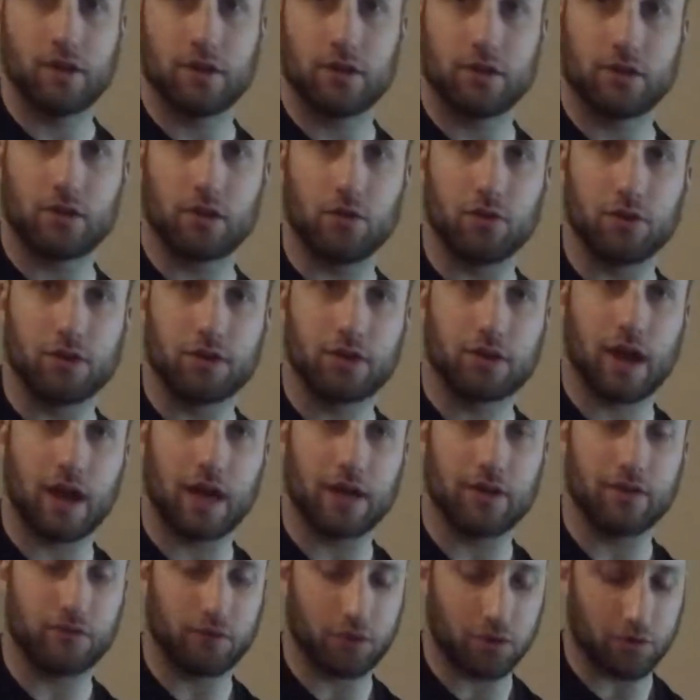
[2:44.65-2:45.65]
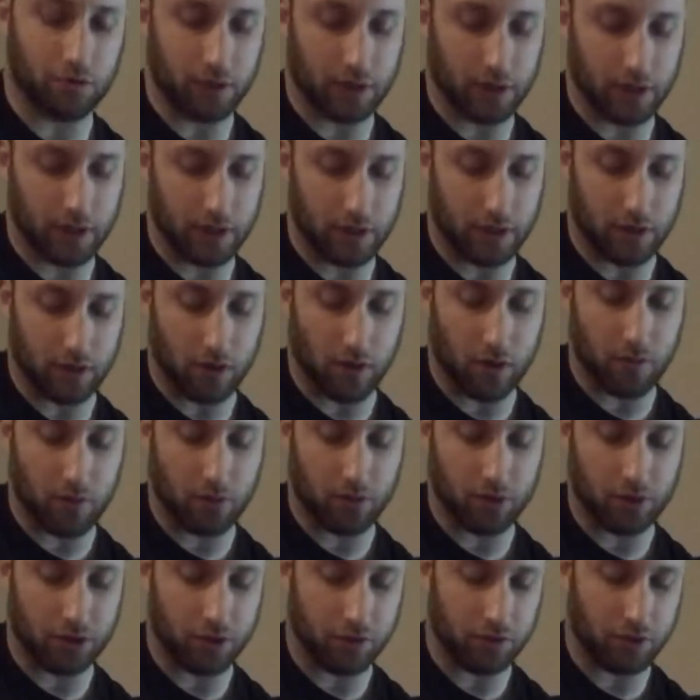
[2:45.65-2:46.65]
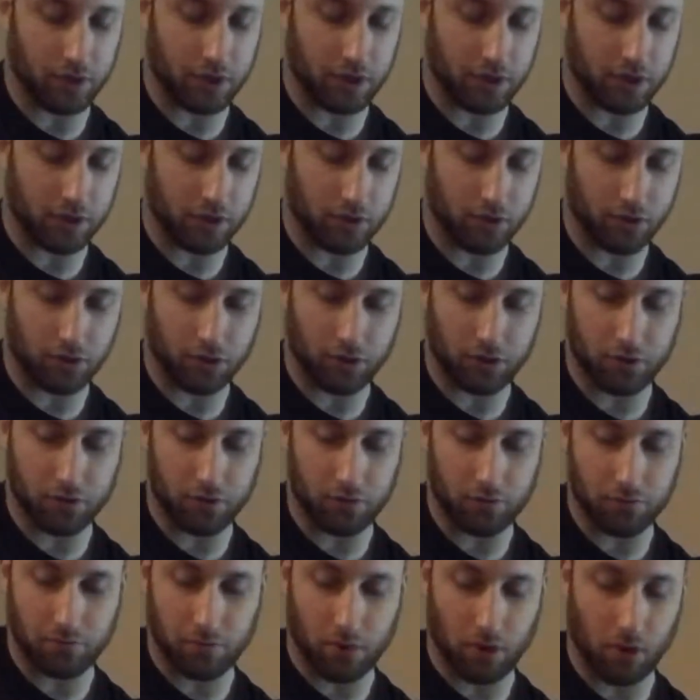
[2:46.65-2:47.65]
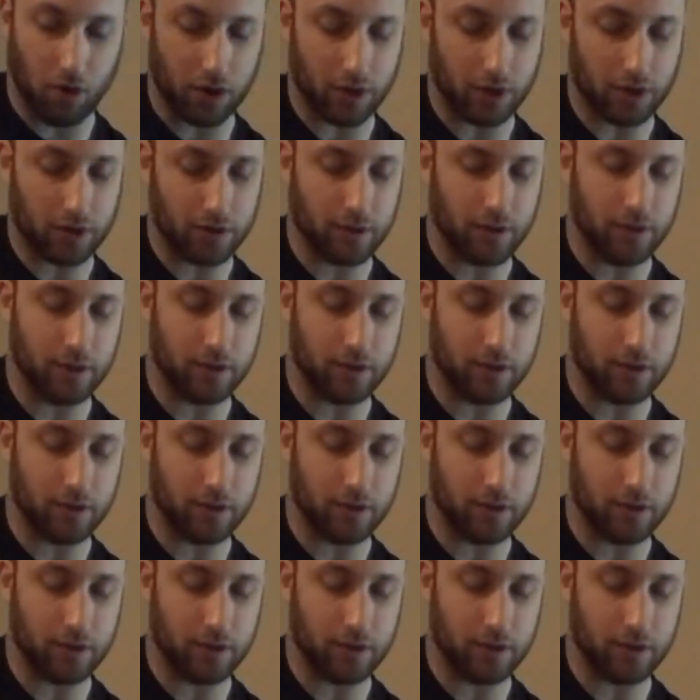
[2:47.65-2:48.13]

so it's kind of doing it, I'm only doing it in 2 parts.